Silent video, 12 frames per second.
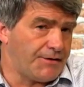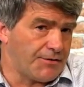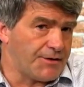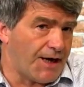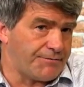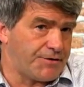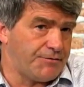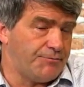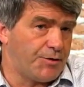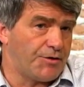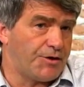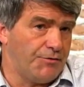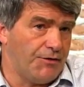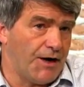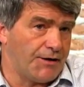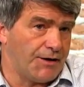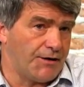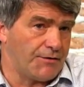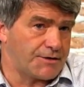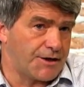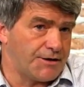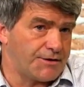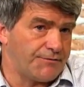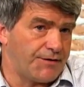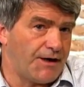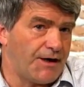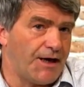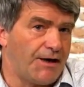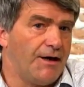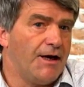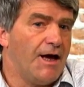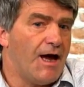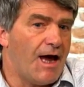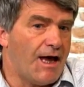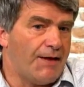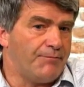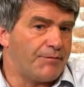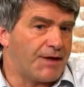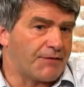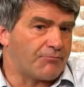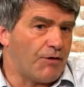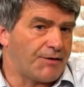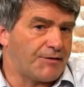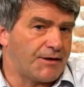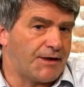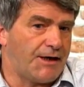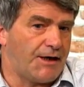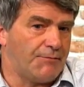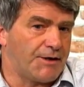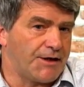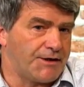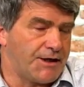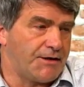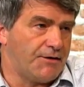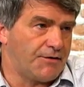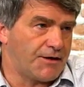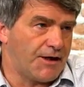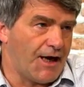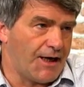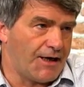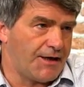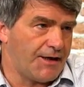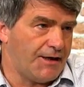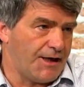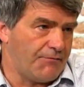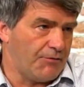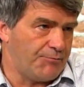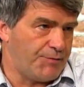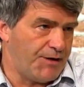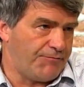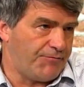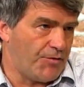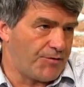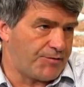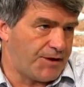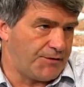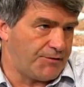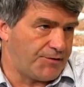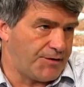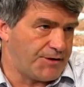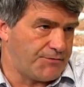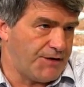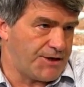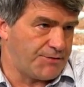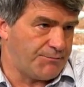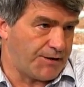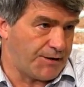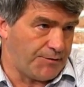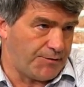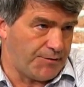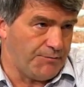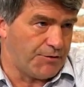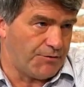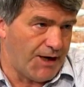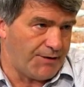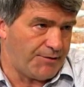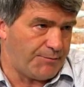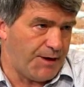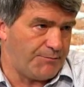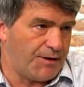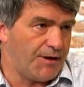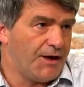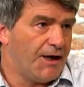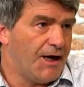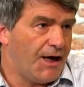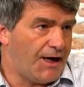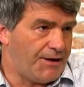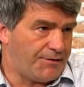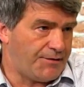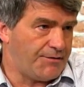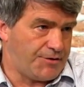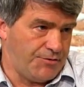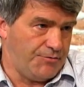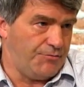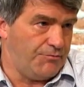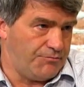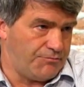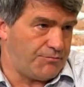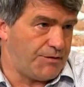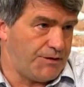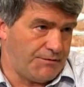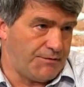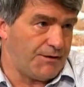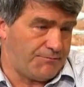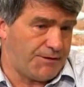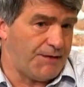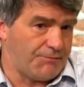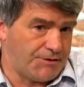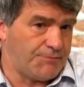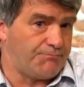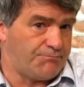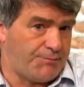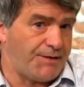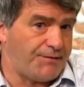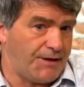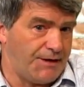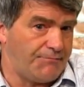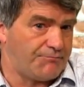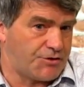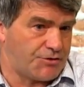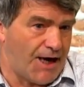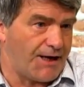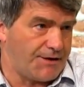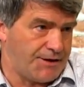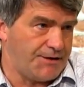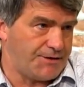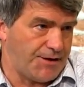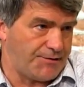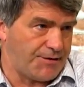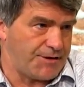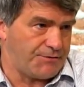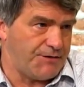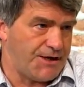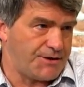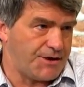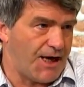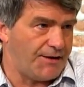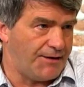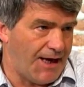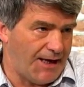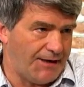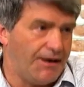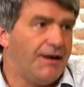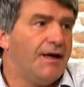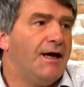don't have to book you on an alternative airline. That wasn't clear, but it did look like they would be forced into a situation by the consumer rights people they were basically dragged into this situation and then